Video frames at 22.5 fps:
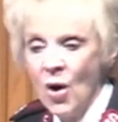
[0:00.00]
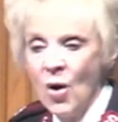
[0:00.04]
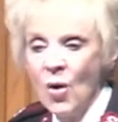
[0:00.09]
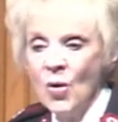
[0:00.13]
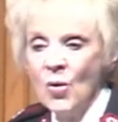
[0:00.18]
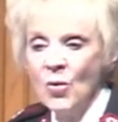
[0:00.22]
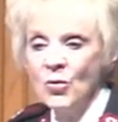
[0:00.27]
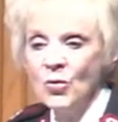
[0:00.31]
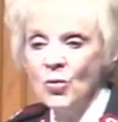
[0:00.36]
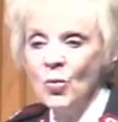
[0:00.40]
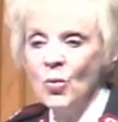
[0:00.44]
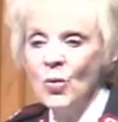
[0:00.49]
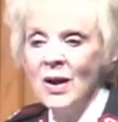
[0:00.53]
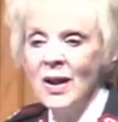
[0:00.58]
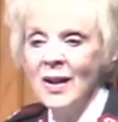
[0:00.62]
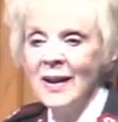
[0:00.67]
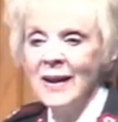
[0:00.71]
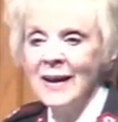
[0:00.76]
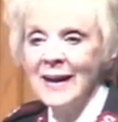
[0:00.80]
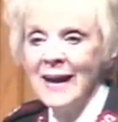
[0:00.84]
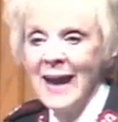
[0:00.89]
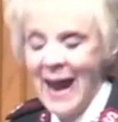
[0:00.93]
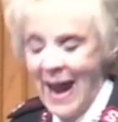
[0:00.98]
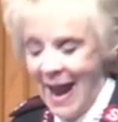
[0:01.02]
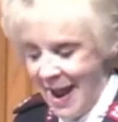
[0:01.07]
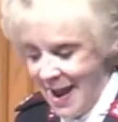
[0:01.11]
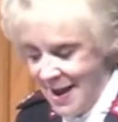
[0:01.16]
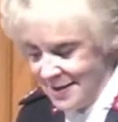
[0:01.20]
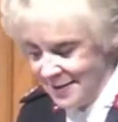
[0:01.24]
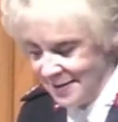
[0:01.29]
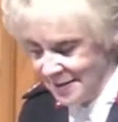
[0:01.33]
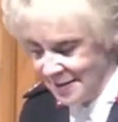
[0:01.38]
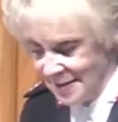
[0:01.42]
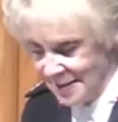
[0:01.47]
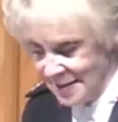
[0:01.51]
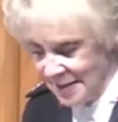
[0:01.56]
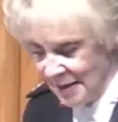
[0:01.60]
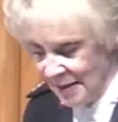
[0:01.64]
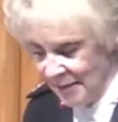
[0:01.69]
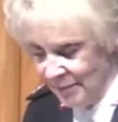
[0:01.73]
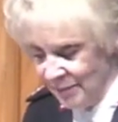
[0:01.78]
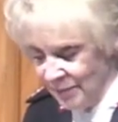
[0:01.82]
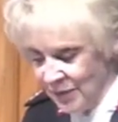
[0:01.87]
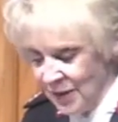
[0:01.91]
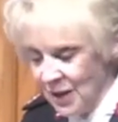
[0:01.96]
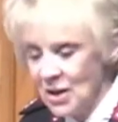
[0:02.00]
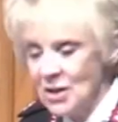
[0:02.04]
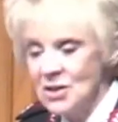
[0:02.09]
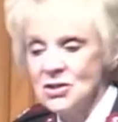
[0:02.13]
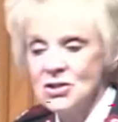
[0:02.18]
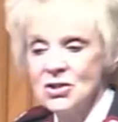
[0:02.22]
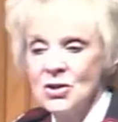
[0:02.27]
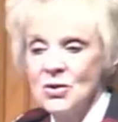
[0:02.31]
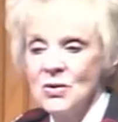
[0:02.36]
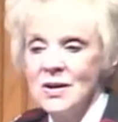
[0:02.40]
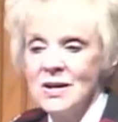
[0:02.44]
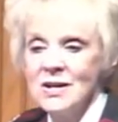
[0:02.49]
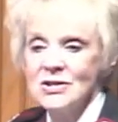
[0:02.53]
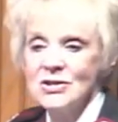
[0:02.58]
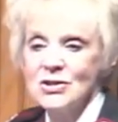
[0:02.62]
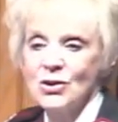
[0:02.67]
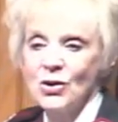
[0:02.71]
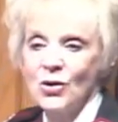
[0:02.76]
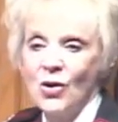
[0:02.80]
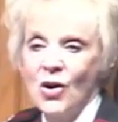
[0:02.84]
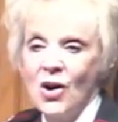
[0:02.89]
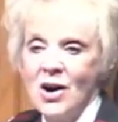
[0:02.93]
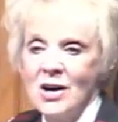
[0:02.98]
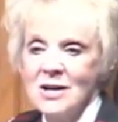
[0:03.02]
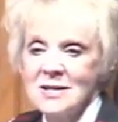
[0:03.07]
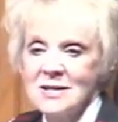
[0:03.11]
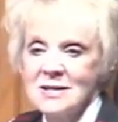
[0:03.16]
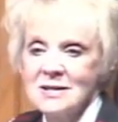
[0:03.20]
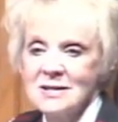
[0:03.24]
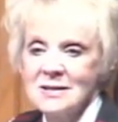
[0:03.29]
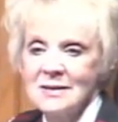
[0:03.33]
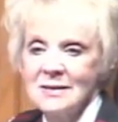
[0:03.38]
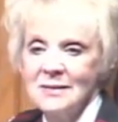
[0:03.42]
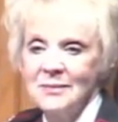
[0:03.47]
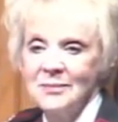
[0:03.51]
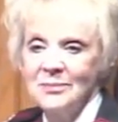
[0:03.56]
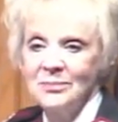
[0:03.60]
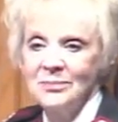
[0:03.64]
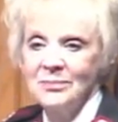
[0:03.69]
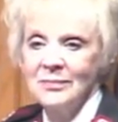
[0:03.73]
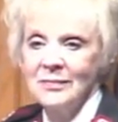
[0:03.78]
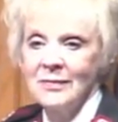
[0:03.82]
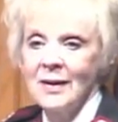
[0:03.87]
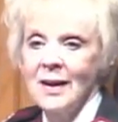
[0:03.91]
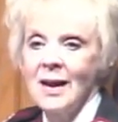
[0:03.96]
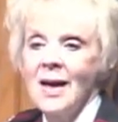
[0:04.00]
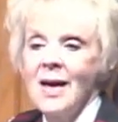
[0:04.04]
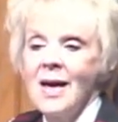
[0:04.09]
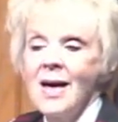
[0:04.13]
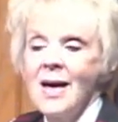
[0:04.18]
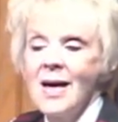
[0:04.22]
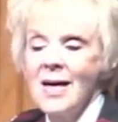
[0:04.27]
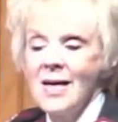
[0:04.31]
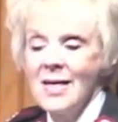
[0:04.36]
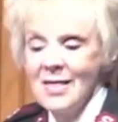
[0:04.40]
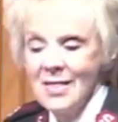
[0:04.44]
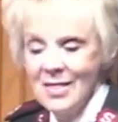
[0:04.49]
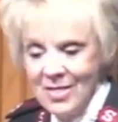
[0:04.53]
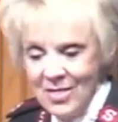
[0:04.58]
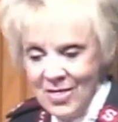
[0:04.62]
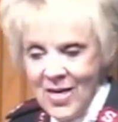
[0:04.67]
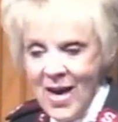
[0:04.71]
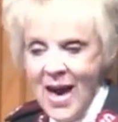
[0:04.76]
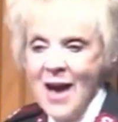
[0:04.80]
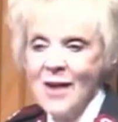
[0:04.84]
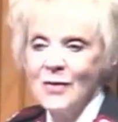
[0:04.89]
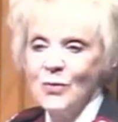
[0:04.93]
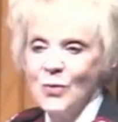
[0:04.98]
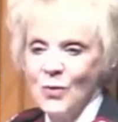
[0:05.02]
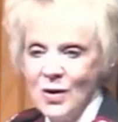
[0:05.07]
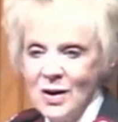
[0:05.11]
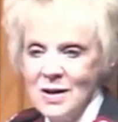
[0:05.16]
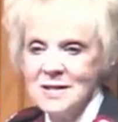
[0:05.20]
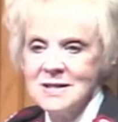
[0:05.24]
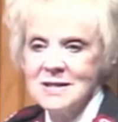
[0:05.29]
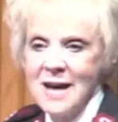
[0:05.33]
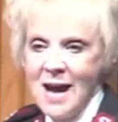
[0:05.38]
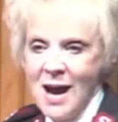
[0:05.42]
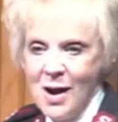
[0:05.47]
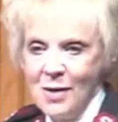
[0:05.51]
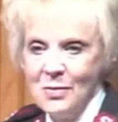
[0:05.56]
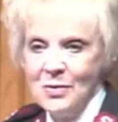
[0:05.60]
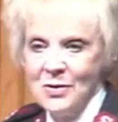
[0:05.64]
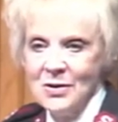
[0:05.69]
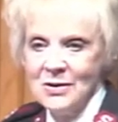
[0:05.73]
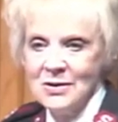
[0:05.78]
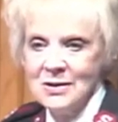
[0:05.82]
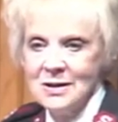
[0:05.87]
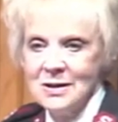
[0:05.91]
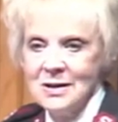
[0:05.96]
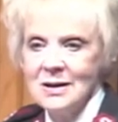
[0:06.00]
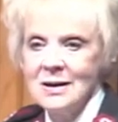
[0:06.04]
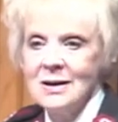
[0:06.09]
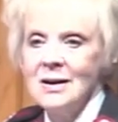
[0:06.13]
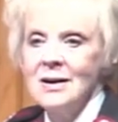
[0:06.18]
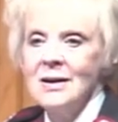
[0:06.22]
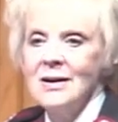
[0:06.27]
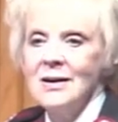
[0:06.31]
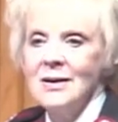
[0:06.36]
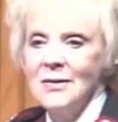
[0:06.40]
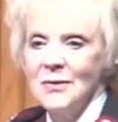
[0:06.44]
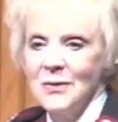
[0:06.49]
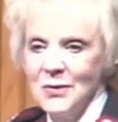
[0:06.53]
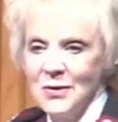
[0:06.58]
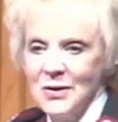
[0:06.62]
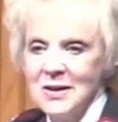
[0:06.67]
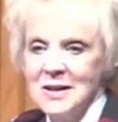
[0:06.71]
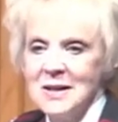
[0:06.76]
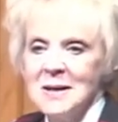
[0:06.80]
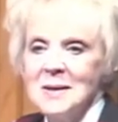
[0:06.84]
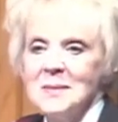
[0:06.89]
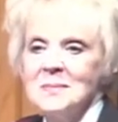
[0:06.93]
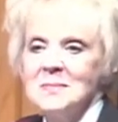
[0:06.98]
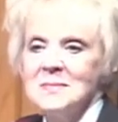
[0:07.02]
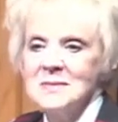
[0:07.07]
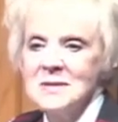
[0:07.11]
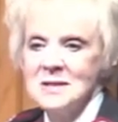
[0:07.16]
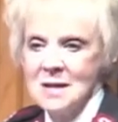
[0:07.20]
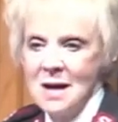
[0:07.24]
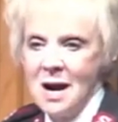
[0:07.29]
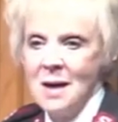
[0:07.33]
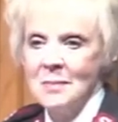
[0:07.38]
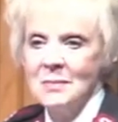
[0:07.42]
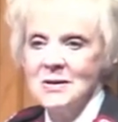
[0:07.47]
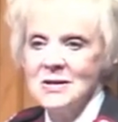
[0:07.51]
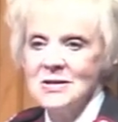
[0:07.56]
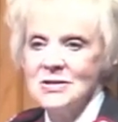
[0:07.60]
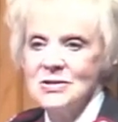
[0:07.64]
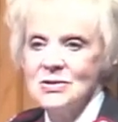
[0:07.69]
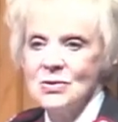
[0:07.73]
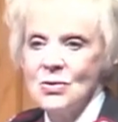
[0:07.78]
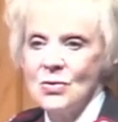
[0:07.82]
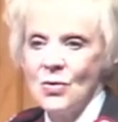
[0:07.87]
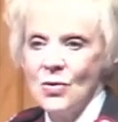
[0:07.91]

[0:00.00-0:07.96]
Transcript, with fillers: own willing hands to his cross." That was Albert William Thomas